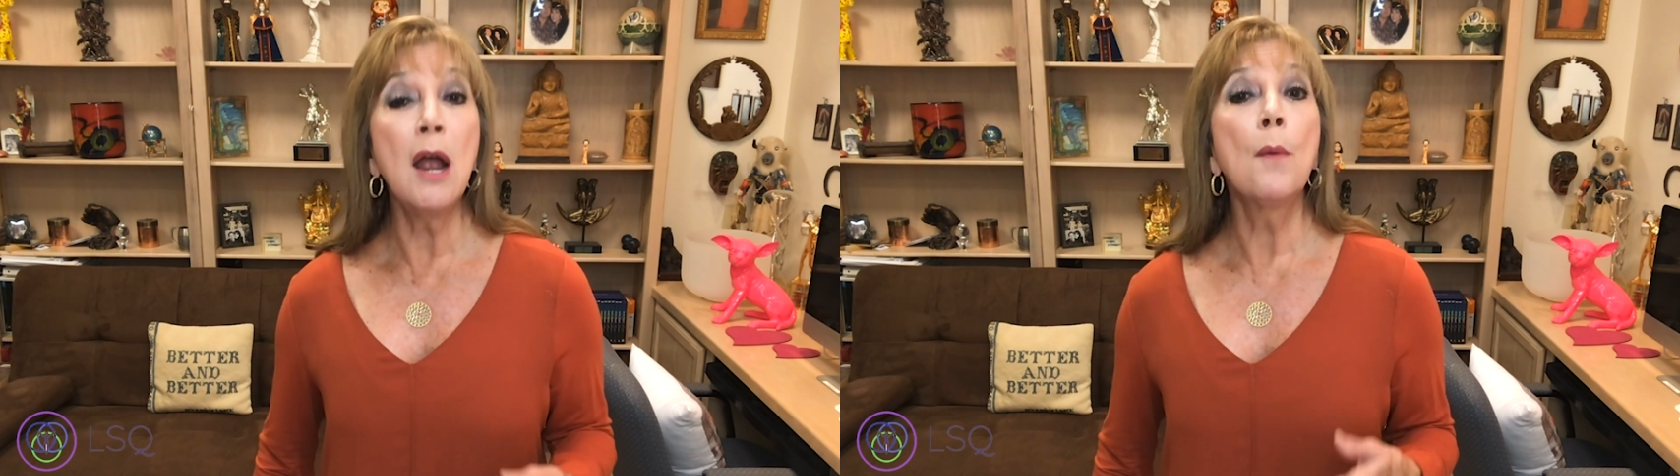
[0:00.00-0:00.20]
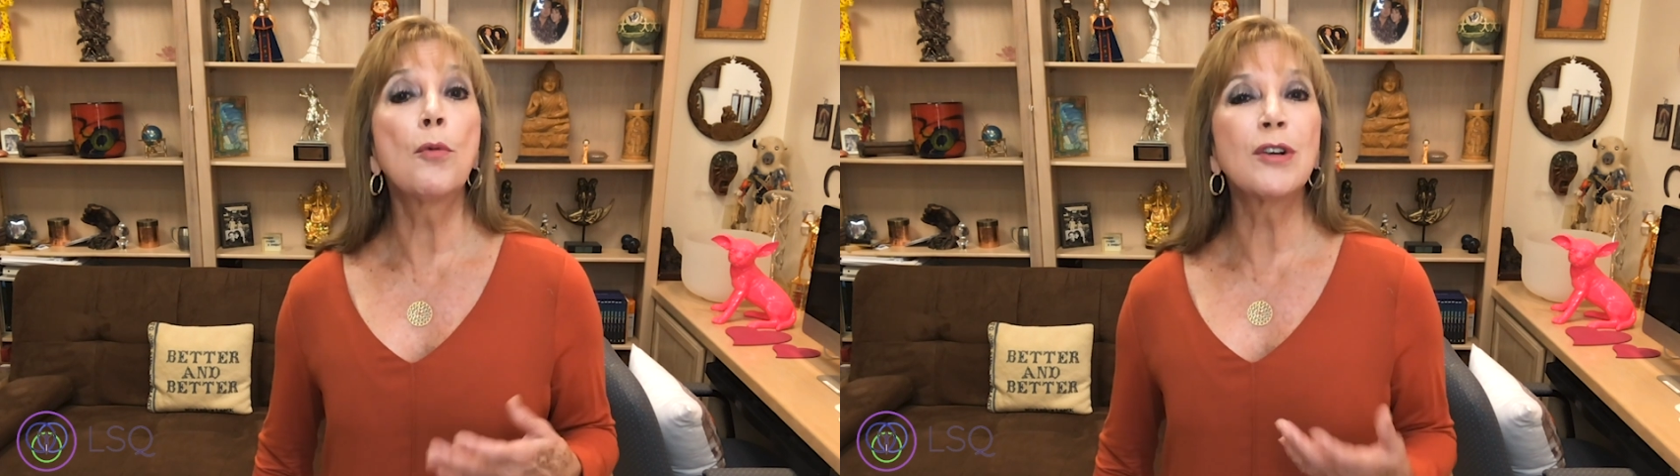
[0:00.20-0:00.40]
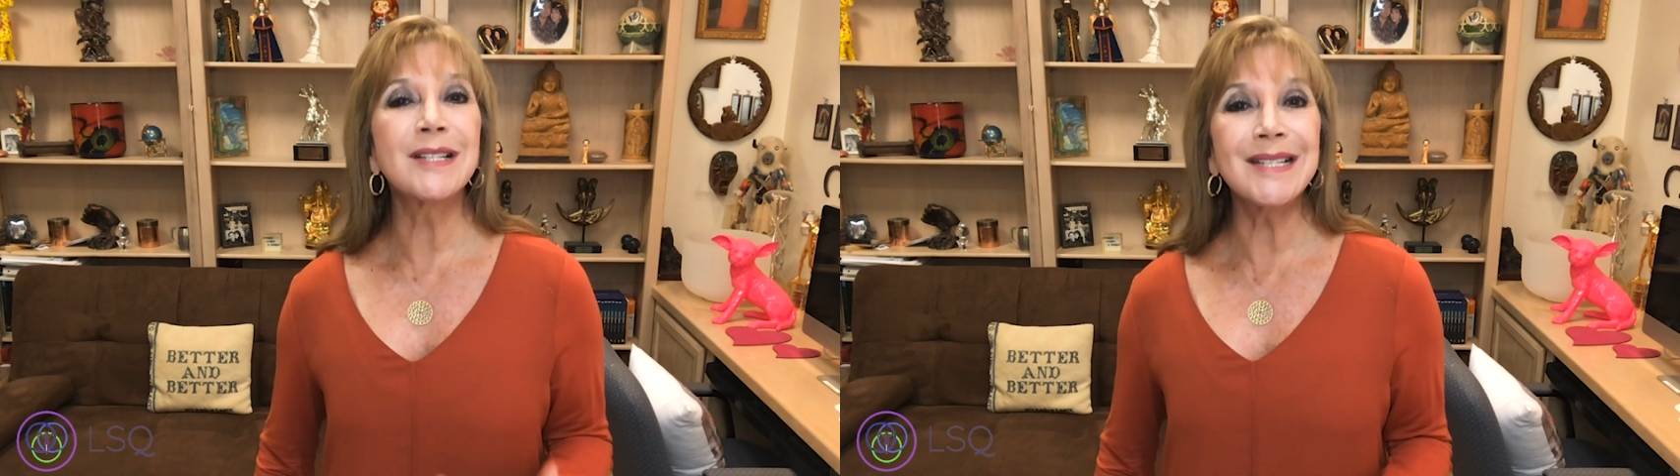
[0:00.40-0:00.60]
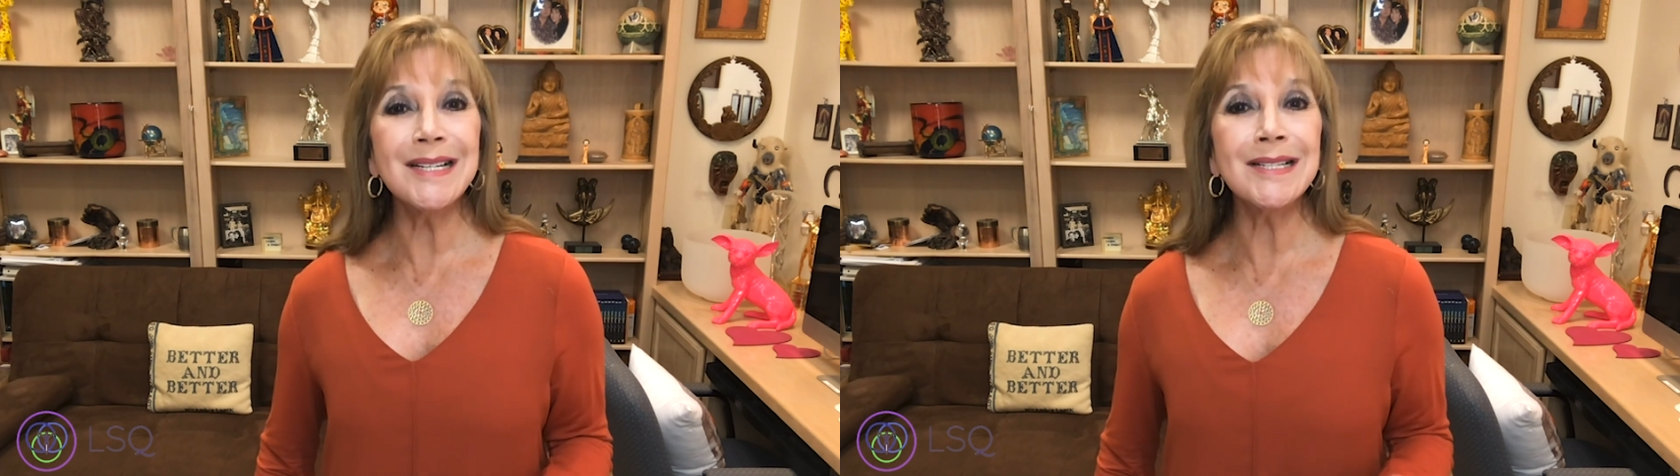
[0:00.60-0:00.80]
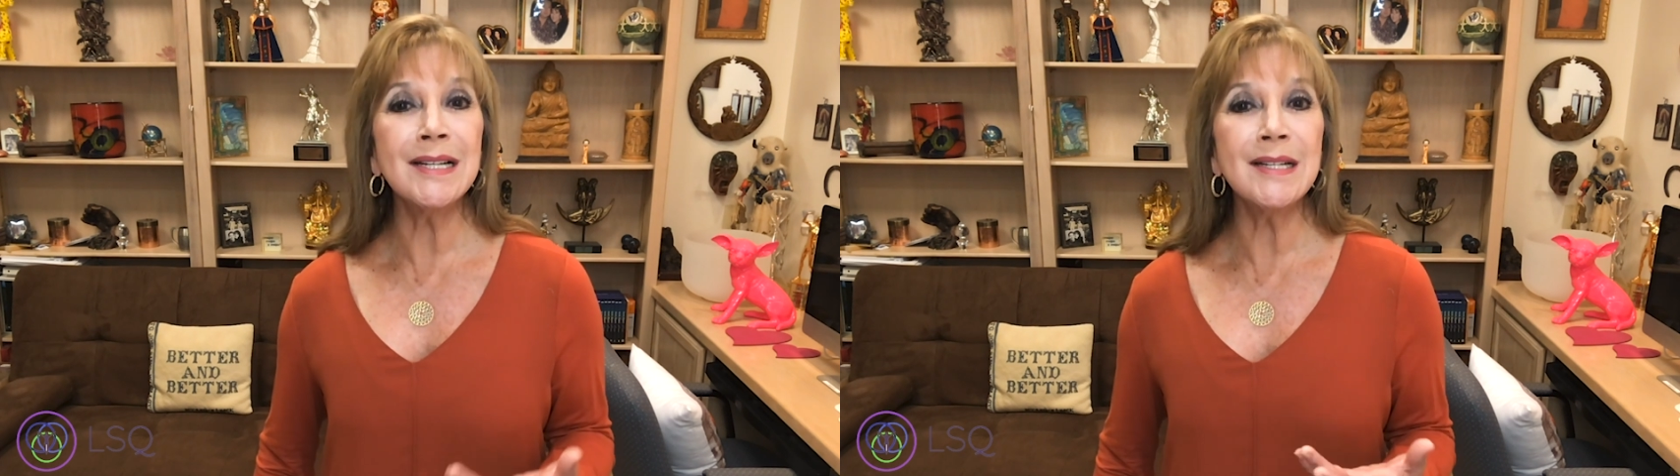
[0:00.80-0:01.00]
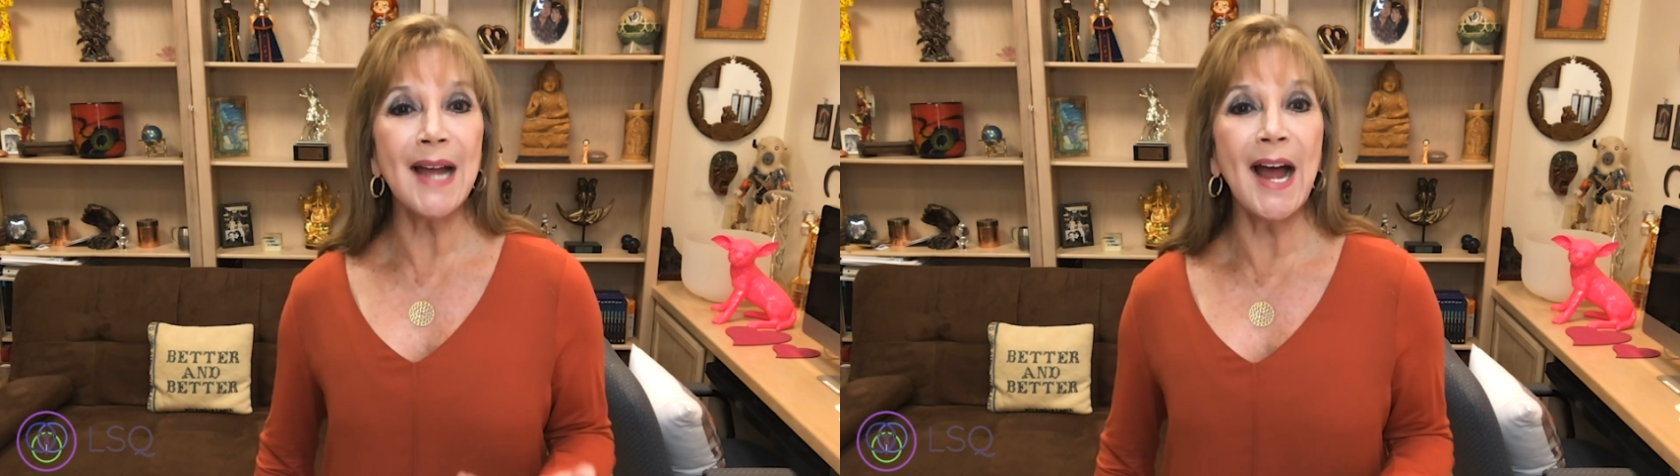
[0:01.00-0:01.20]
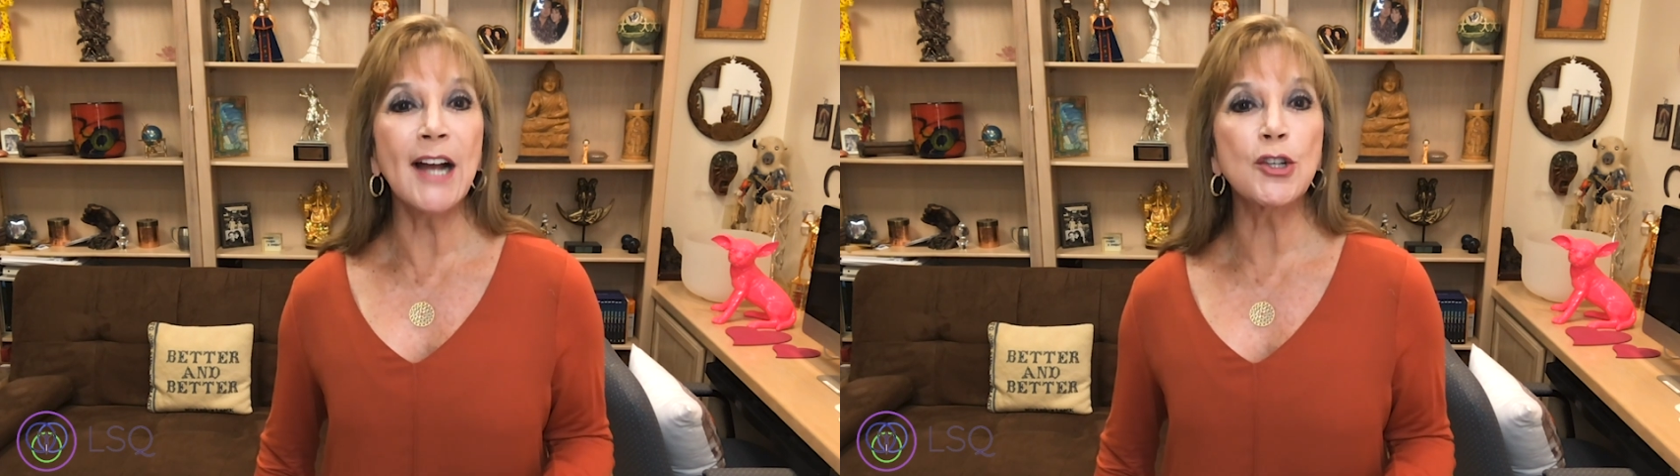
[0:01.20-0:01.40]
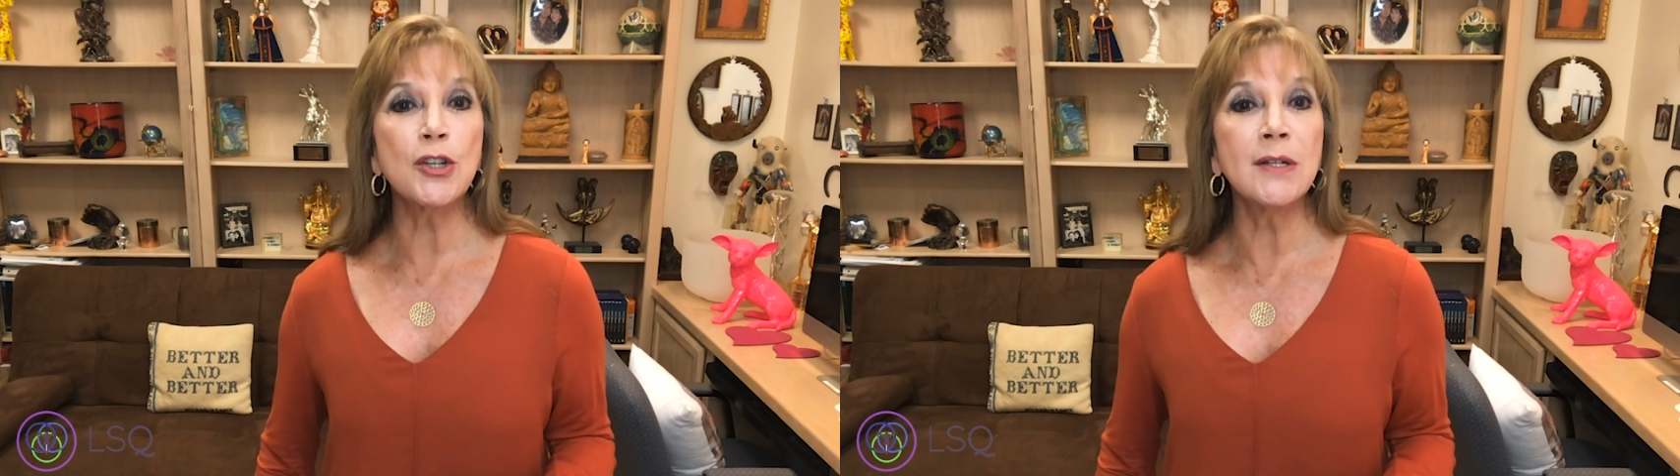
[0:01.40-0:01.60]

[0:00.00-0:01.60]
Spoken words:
persistent action,